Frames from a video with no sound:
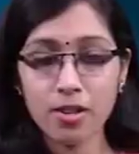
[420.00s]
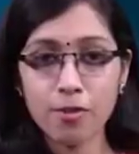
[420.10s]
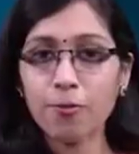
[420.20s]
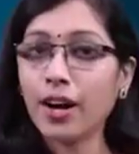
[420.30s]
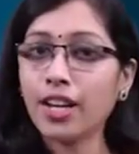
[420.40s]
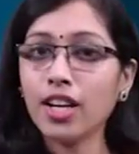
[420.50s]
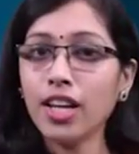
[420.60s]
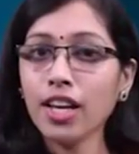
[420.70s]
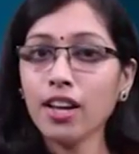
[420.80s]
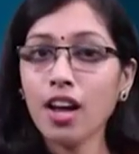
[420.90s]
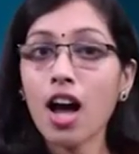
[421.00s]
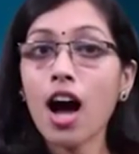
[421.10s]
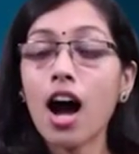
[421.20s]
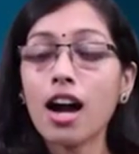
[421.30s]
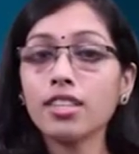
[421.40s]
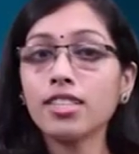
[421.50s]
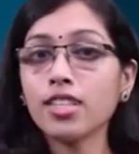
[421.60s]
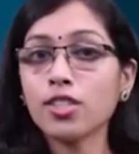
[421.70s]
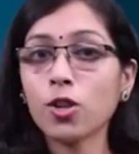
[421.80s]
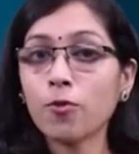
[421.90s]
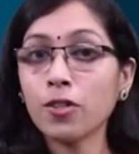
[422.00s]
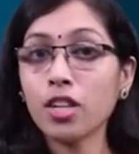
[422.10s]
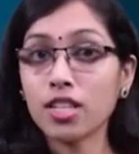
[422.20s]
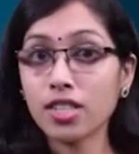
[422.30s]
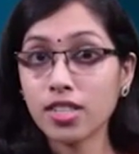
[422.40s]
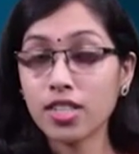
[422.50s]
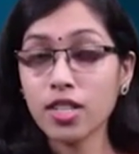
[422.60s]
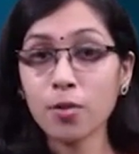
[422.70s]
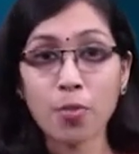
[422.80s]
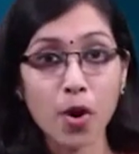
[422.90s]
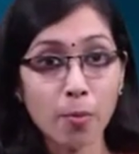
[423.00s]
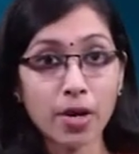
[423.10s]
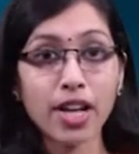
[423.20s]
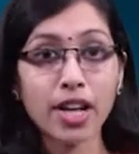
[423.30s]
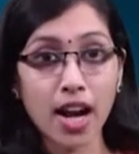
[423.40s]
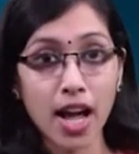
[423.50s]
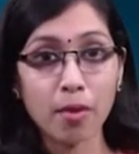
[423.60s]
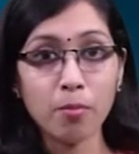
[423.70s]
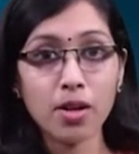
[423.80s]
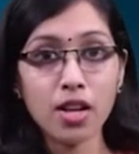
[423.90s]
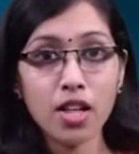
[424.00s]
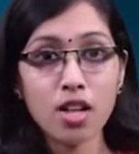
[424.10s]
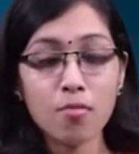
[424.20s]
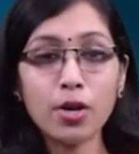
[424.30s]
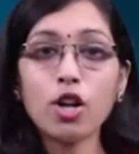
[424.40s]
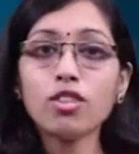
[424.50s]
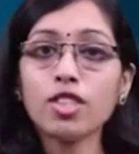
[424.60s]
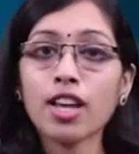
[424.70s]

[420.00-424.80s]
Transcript: Finally, arson is often considered a property crime but also